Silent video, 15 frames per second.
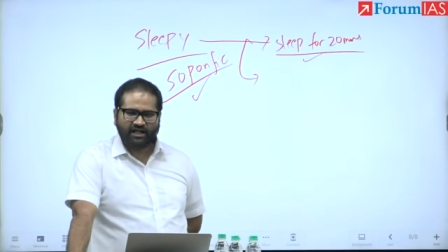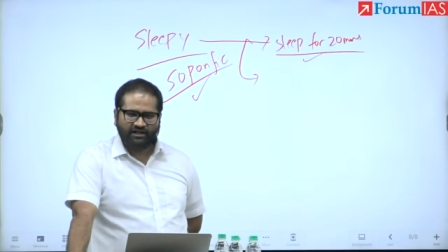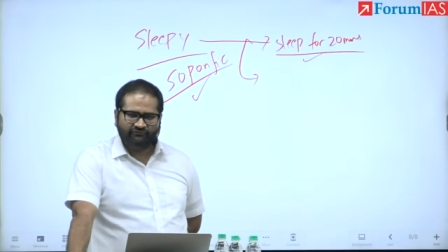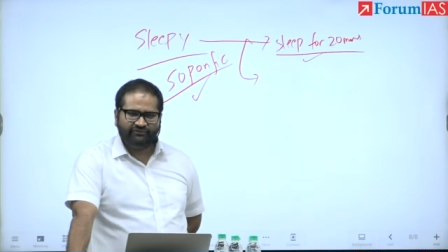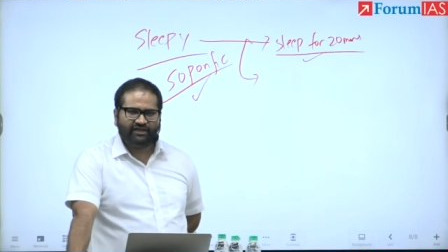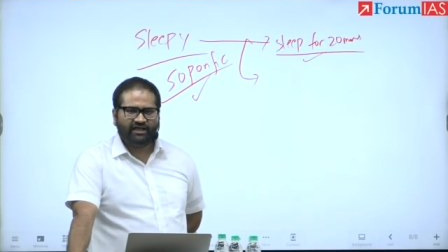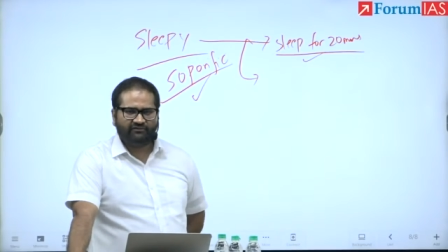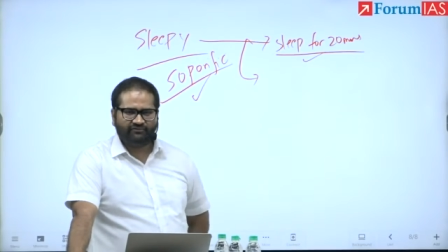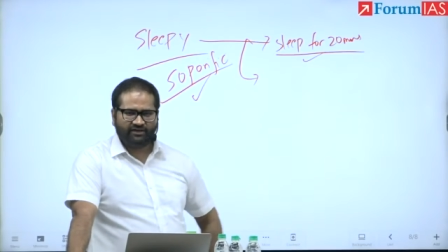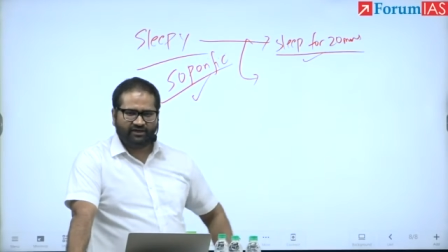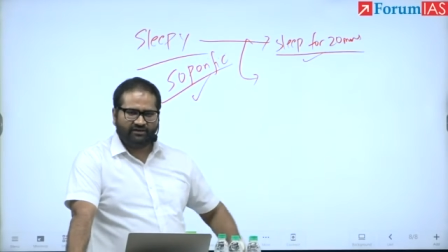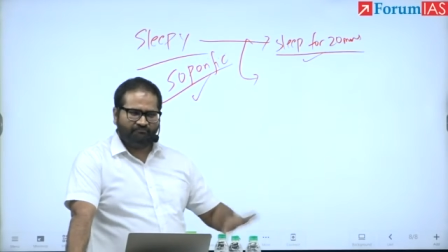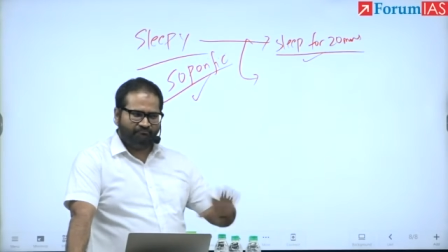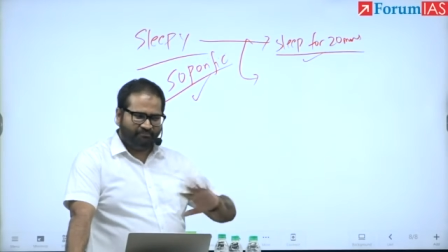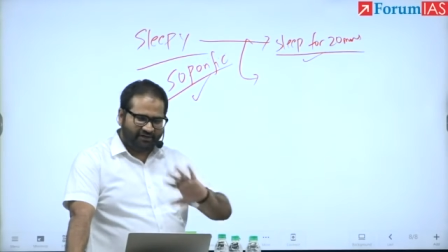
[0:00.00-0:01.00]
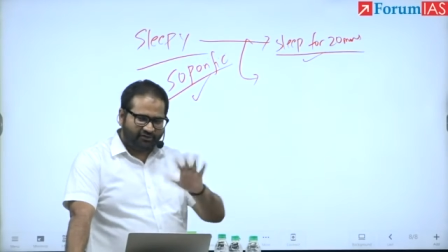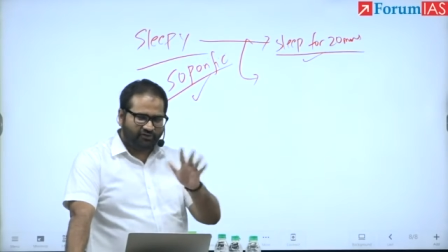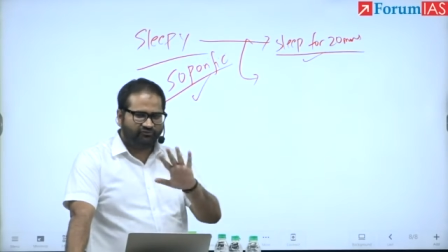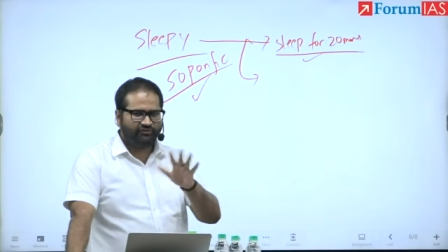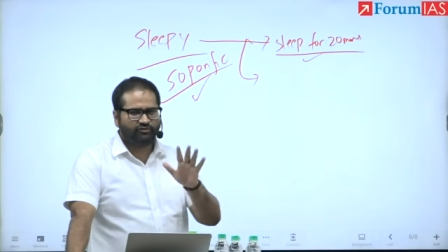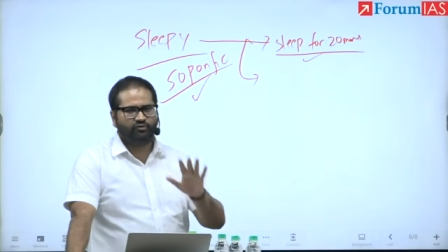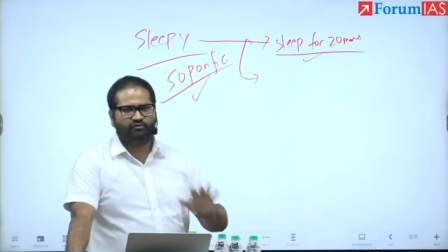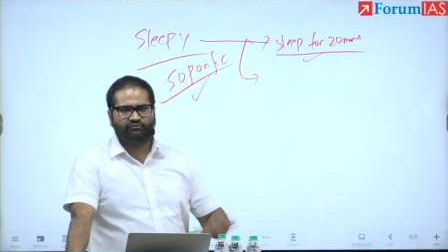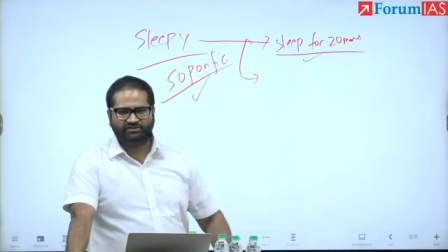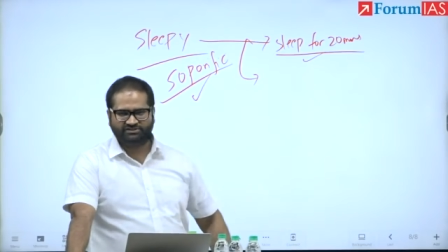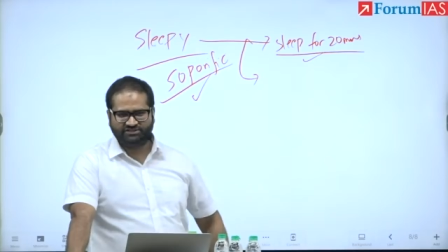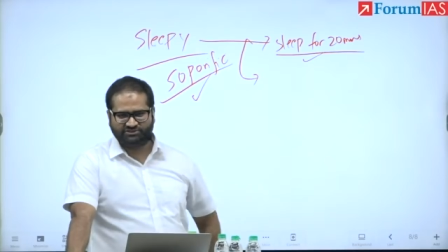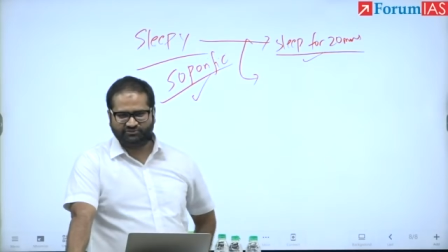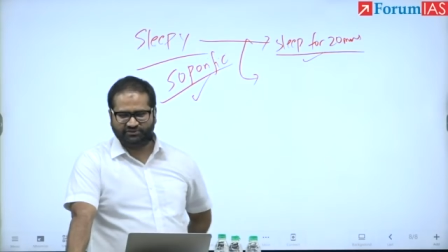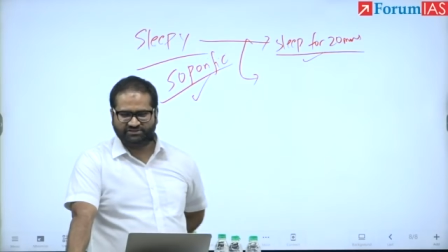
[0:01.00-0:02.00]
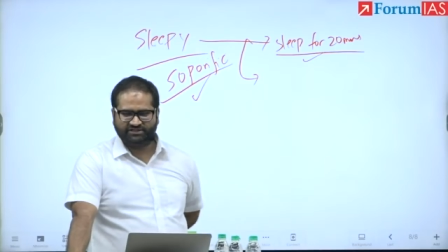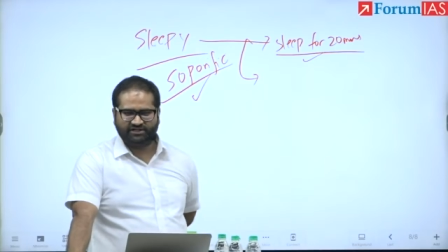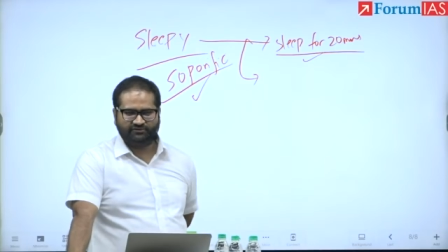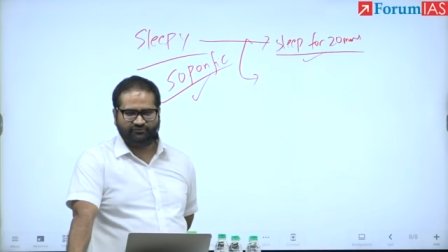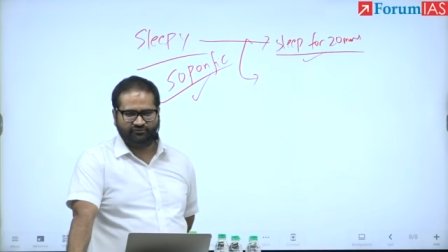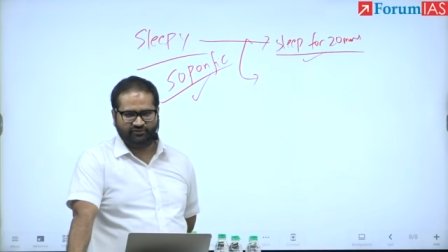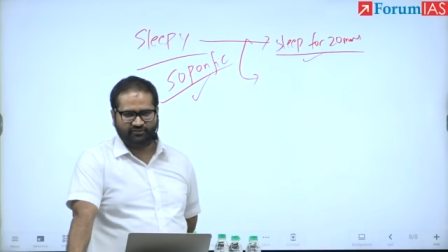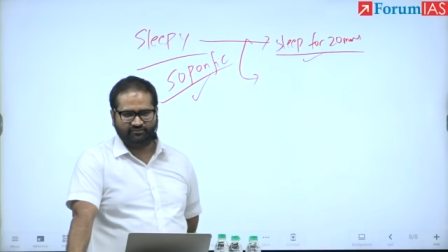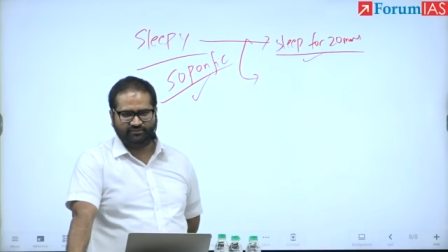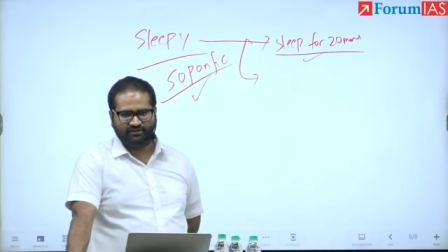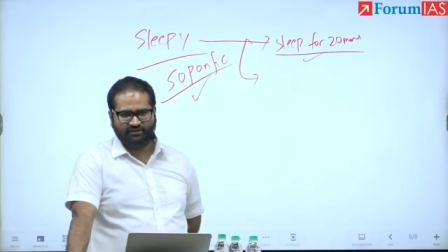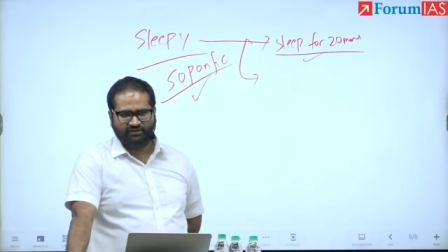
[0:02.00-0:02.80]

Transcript: We have a bit of a COVID situation at Forum.